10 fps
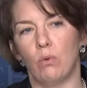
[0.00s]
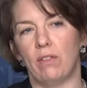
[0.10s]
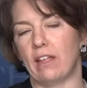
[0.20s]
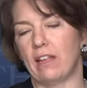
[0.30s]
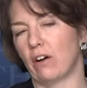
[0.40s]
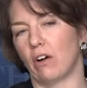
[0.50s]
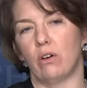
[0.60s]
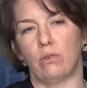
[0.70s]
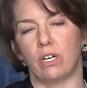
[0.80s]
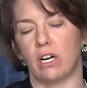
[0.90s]
within our
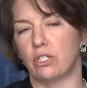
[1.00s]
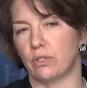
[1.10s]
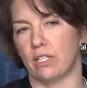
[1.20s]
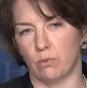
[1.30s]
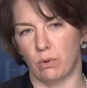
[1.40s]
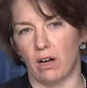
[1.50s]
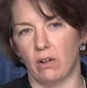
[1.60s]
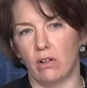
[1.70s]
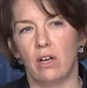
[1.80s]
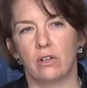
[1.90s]
own country as well.